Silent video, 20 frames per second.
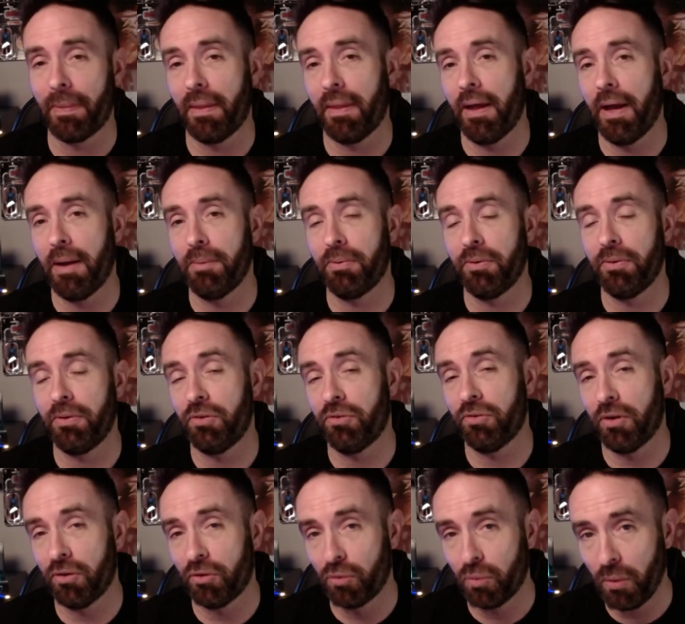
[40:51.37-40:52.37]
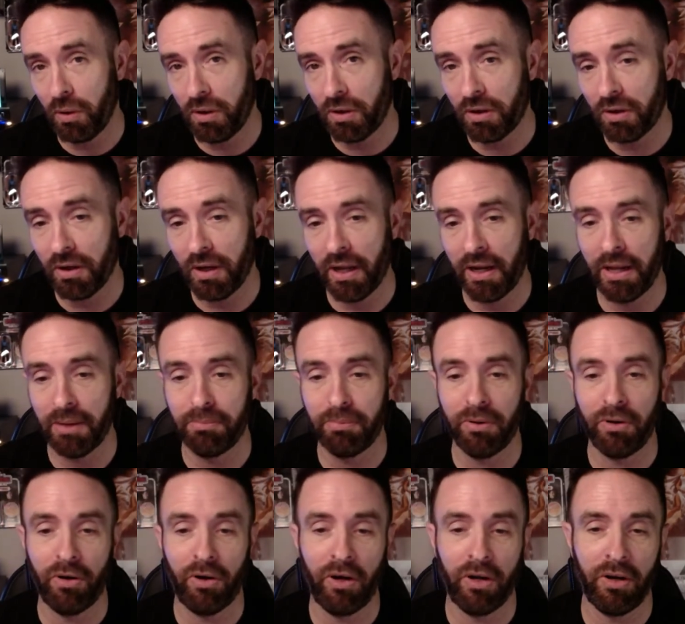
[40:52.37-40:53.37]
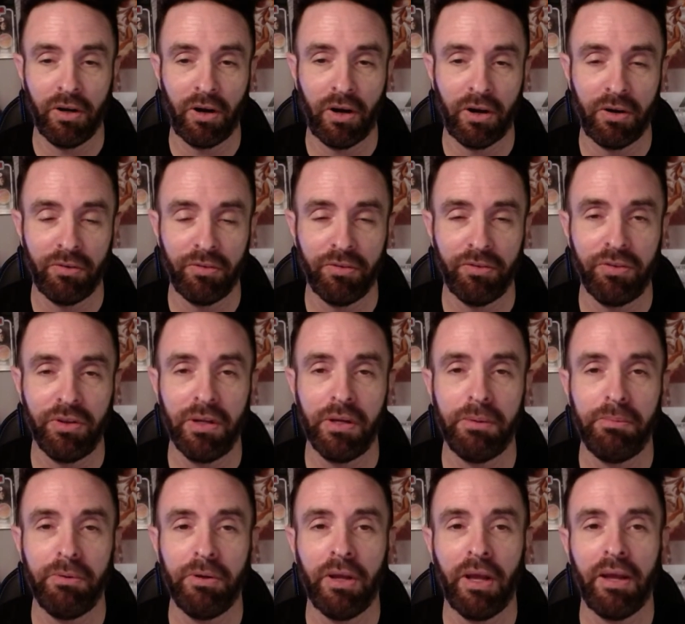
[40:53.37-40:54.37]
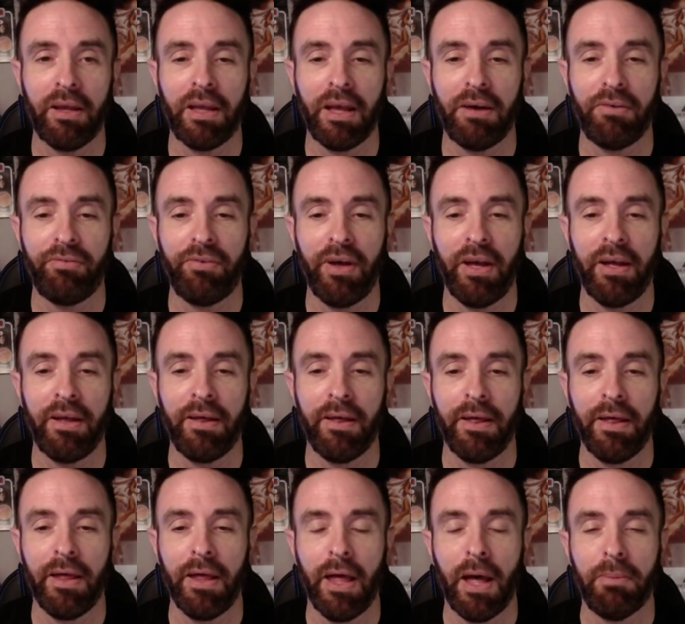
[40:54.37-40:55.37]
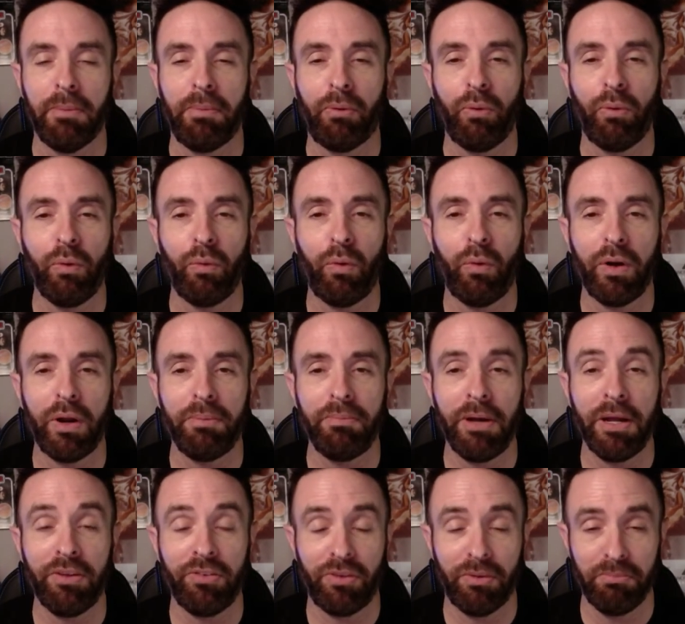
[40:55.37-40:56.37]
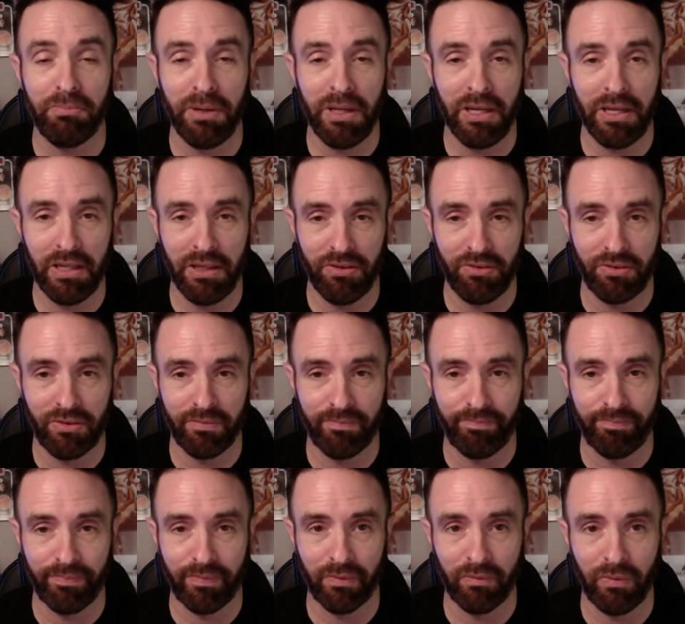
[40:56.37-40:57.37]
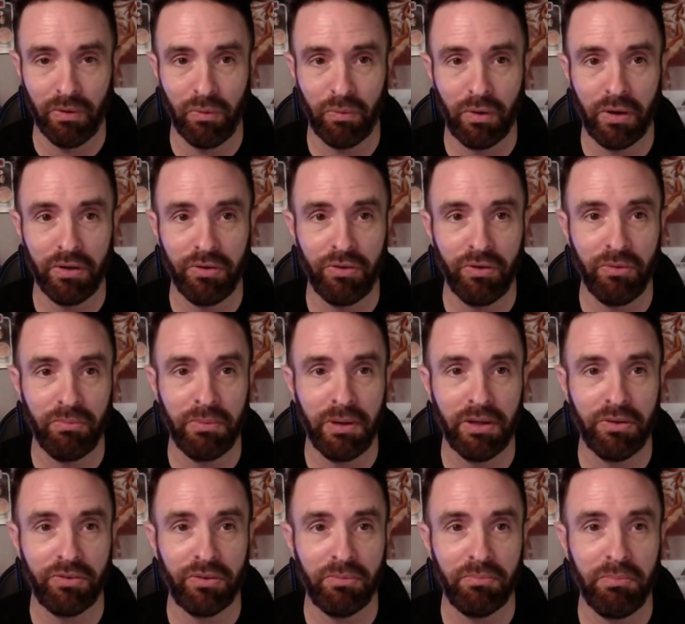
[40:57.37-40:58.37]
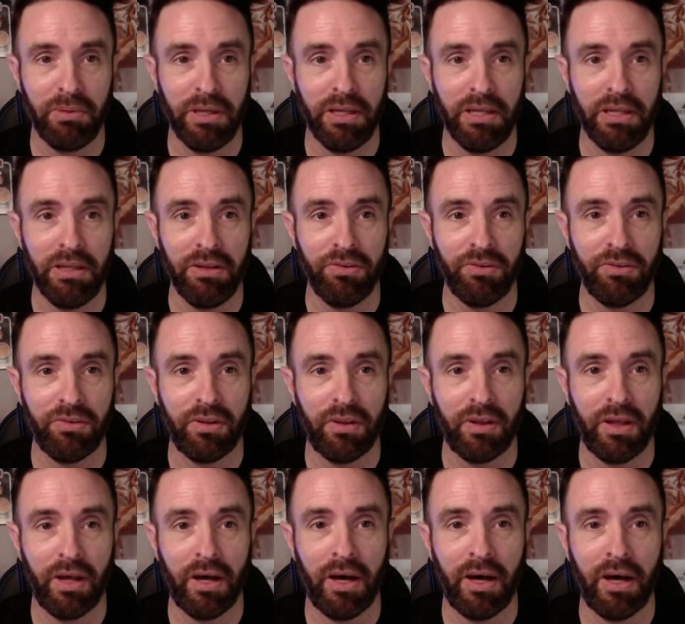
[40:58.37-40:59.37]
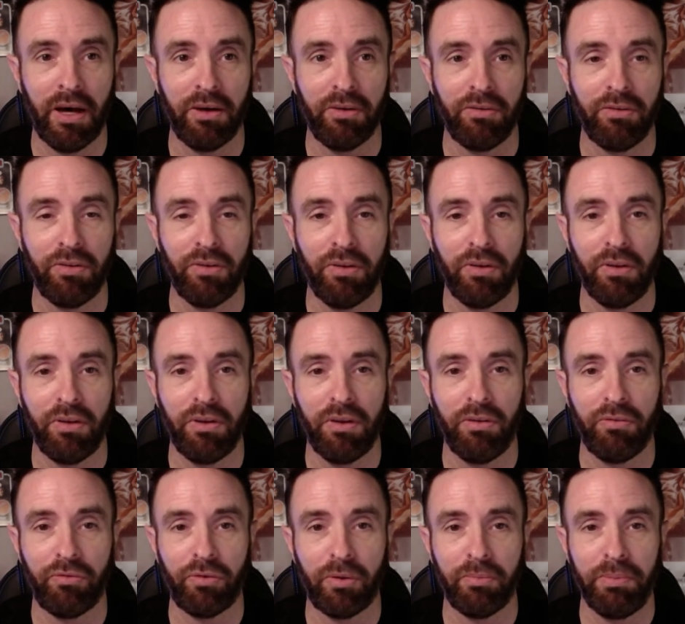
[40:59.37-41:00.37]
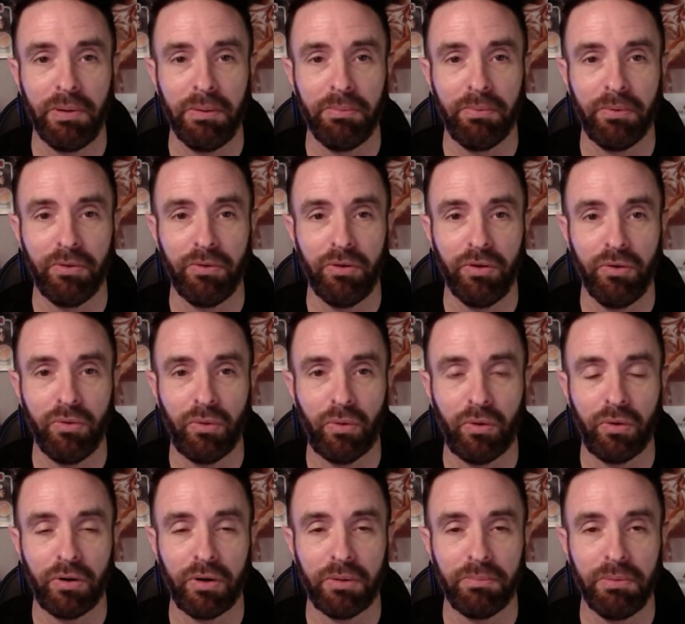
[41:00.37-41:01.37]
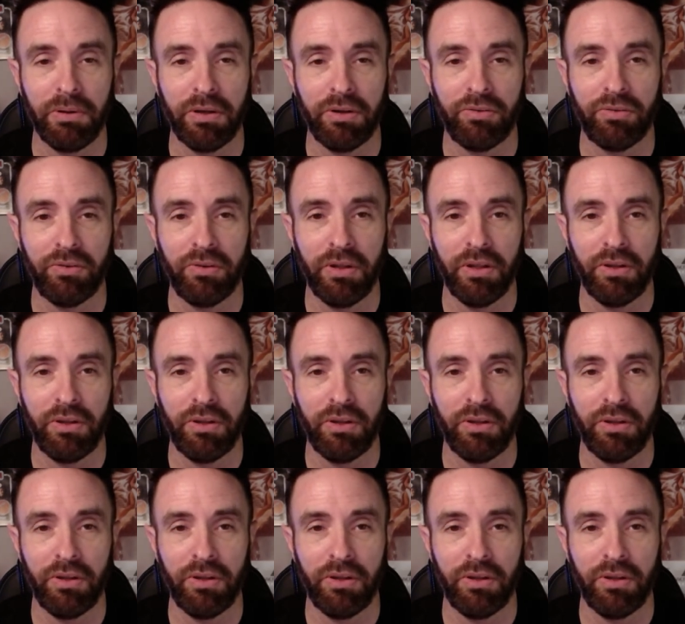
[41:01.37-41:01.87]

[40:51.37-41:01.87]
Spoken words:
I put this on Twitter. And I put it on our CWK Cafe. But we want to make some beanies. We want to make some beanies for people to order because